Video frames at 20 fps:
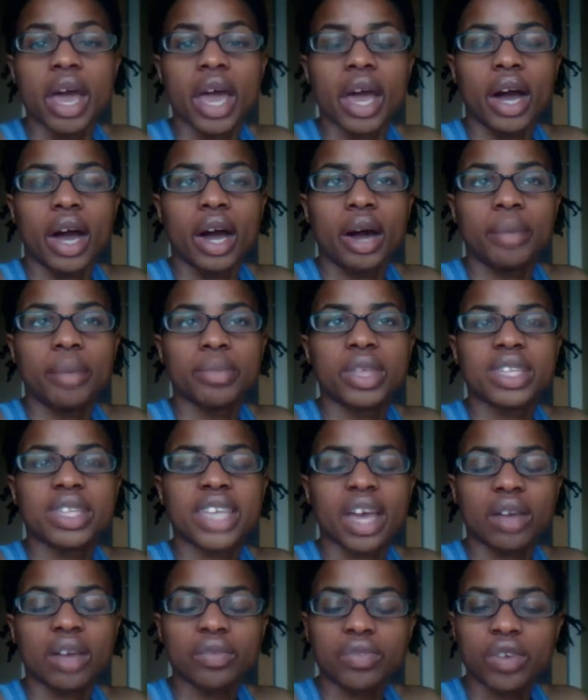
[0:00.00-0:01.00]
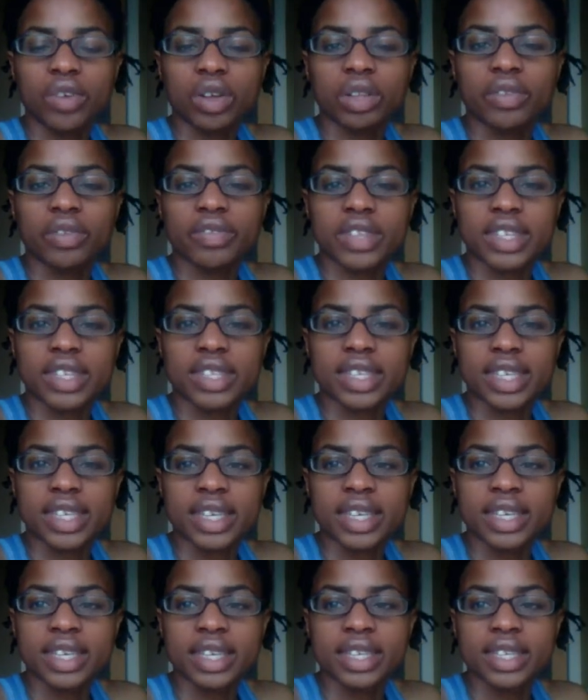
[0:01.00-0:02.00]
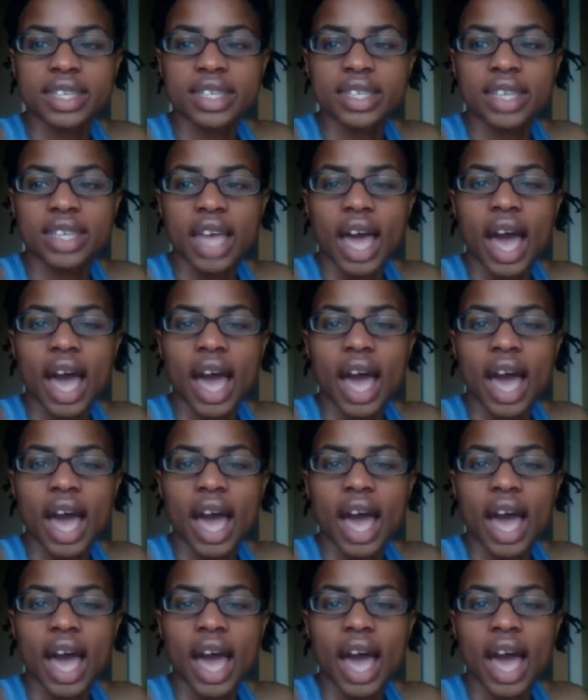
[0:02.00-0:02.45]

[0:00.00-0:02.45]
The downfall of this is